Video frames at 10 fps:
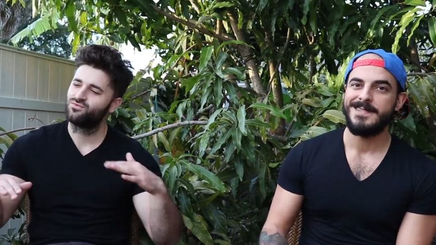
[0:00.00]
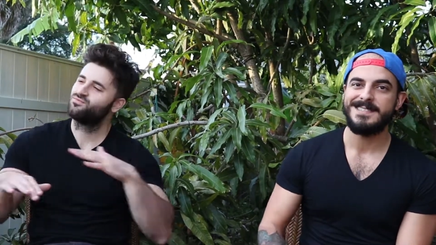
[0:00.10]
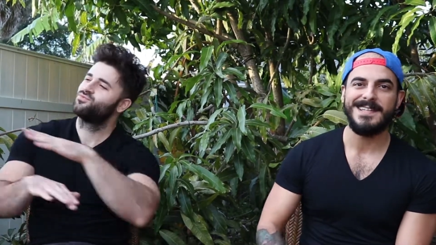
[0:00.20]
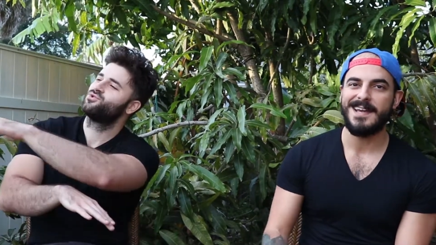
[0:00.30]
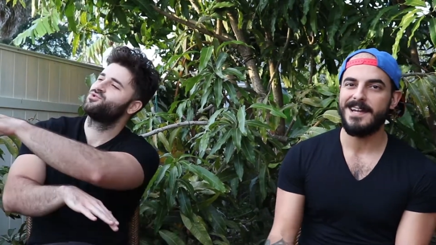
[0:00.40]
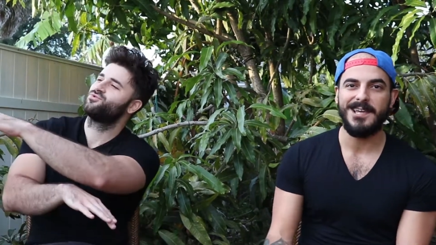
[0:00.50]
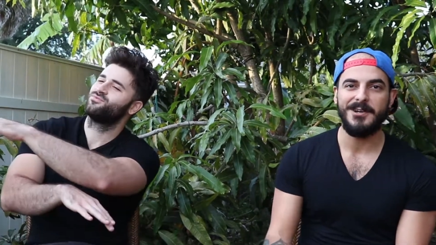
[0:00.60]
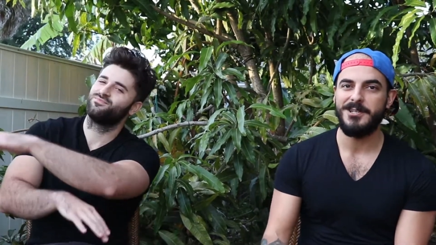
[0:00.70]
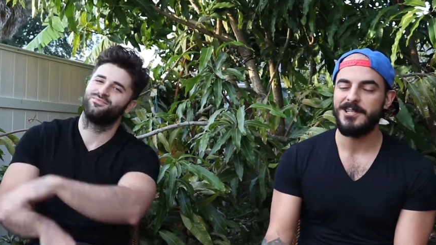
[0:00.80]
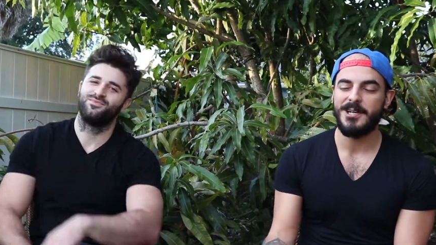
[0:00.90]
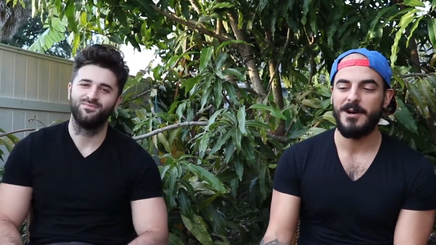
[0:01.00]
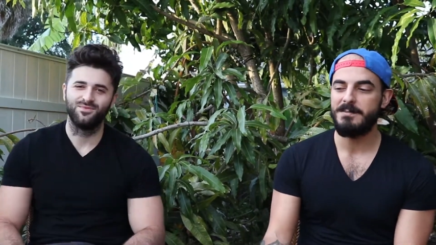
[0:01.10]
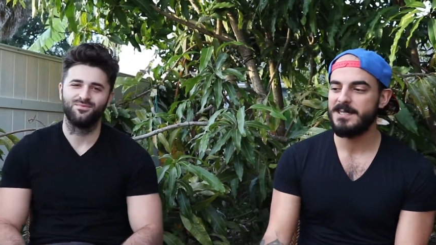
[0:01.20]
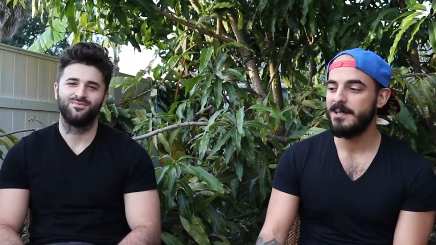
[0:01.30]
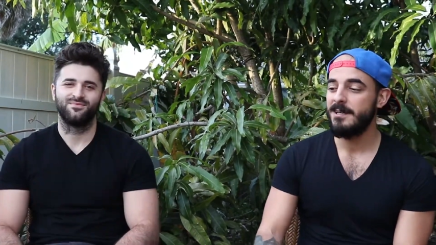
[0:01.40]
Speaker 1: it's not going to kill you to go up
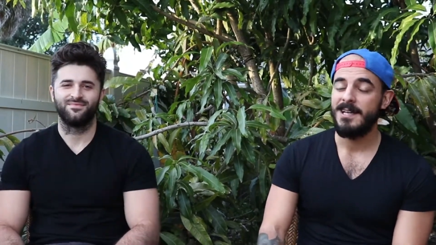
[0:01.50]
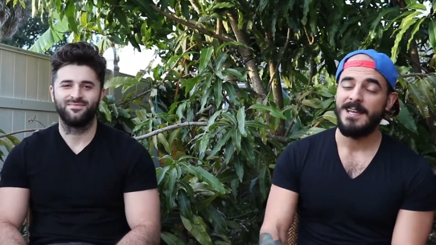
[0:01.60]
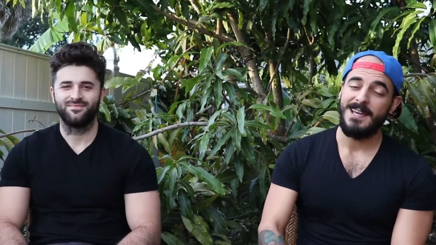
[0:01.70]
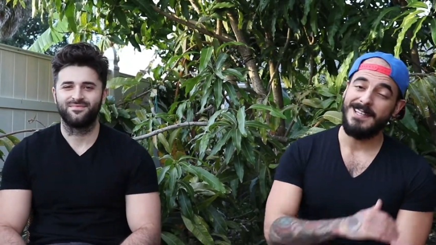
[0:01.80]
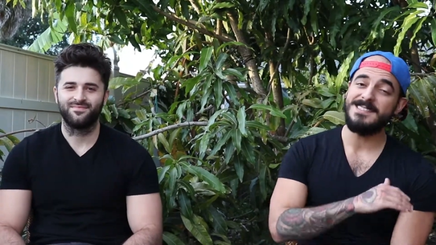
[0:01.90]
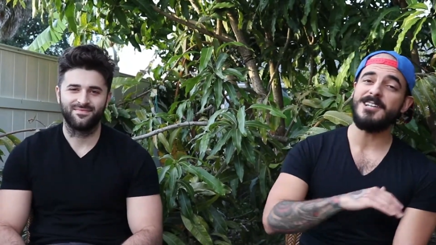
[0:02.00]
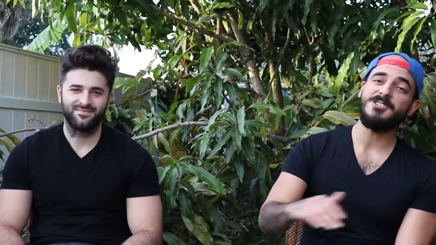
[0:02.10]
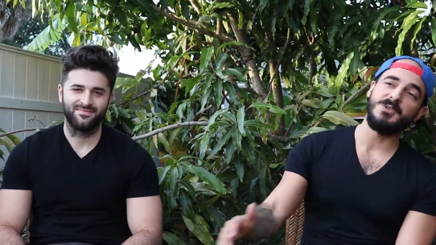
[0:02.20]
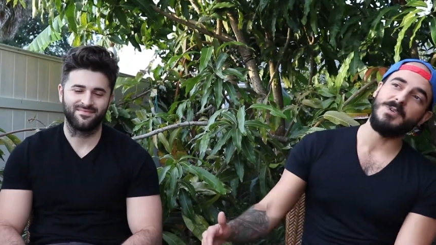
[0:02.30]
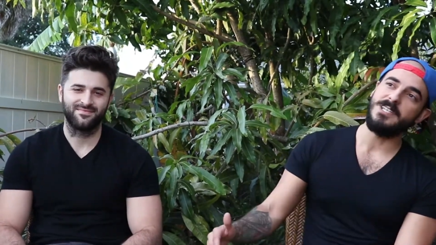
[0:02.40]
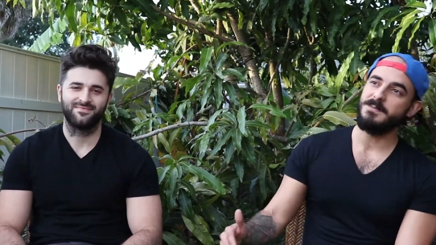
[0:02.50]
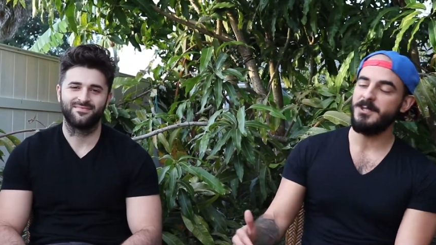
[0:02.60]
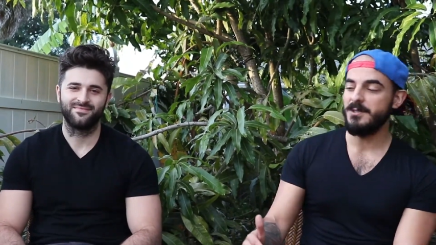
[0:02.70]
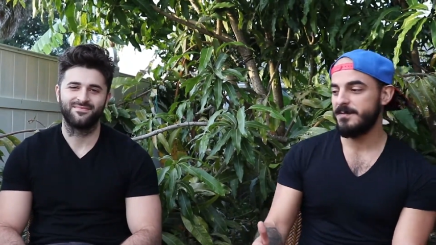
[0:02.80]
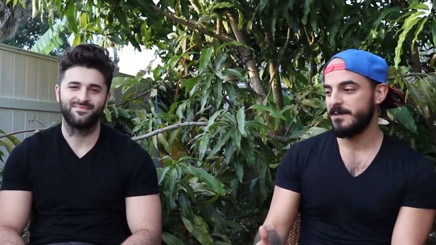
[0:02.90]
there. And it's actually really
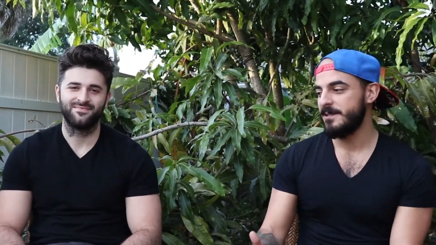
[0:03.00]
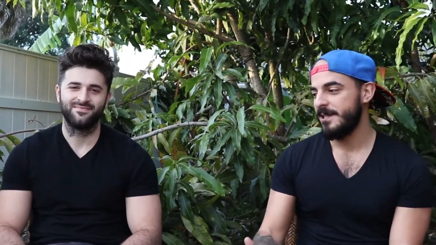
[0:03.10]
beautiful.